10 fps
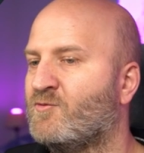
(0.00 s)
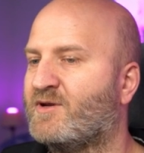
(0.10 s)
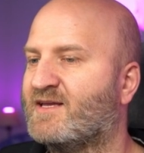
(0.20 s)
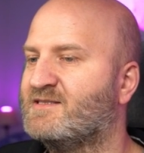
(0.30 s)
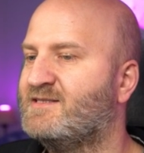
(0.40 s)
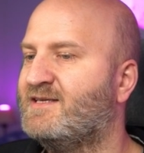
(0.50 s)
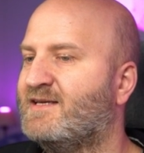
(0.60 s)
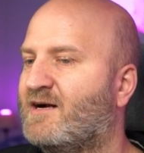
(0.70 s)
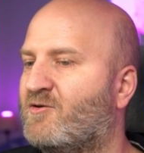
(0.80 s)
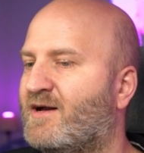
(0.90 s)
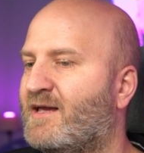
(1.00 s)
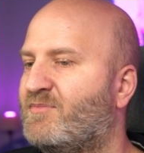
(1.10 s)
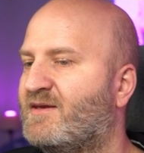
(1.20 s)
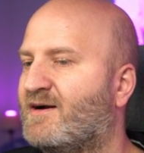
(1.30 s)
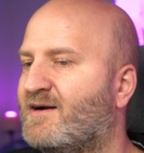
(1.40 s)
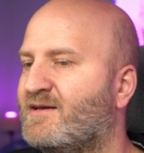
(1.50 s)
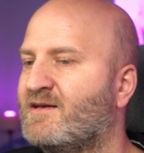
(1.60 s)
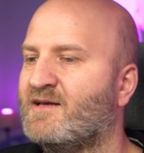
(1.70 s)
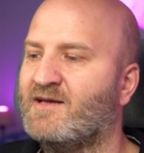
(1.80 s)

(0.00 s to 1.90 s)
We can see here our API,